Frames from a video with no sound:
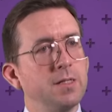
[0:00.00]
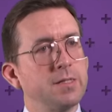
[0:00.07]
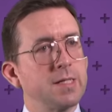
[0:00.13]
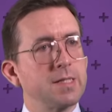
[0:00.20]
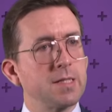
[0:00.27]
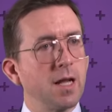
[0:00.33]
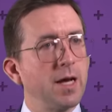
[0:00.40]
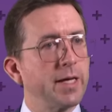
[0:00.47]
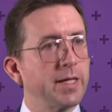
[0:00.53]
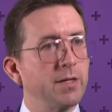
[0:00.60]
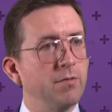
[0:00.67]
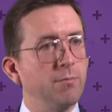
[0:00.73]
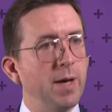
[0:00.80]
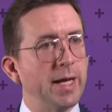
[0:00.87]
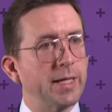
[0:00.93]
dislike
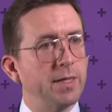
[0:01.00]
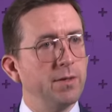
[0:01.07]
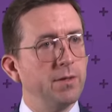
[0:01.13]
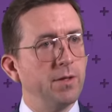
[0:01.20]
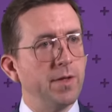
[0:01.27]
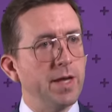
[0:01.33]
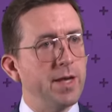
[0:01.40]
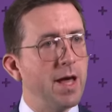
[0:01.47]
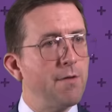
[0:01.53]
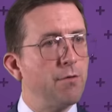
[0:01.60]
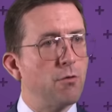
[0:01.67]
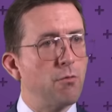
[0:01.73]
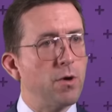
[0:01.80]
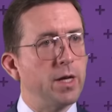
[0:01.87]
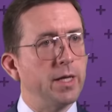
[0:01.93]
of Meghan, that they
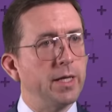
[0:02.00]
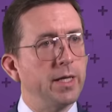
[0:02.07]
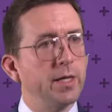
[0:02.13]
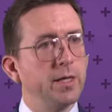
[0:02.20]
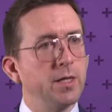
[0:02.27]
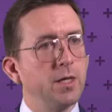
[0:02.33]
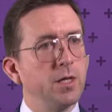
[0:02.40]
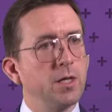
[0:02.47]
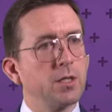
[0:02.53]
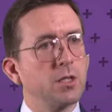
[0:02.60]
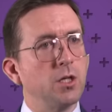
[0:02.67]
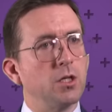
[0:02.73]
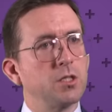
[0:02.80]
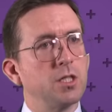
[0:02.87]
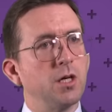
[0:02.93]
never really
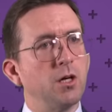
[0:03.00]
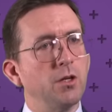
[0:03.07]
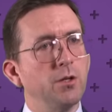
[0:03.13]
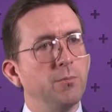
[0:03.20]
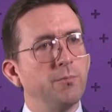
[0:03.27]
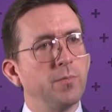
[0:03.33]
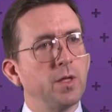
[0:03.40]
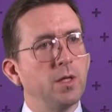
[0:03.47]
got on.